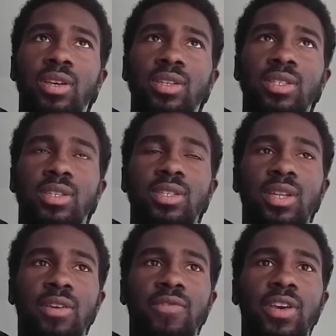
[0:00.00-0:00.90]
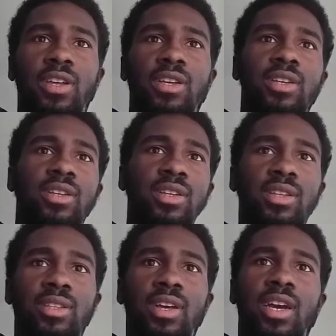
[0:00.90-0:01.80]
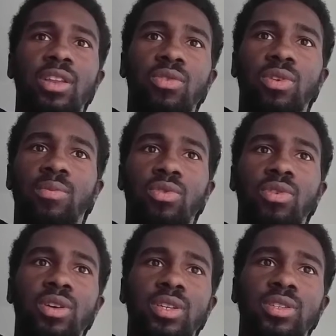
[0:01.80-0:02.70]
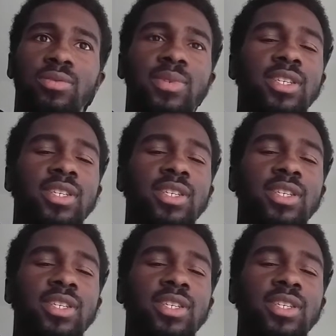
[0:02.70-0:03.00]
something to that effect, uh, I glory more, you know what I mean?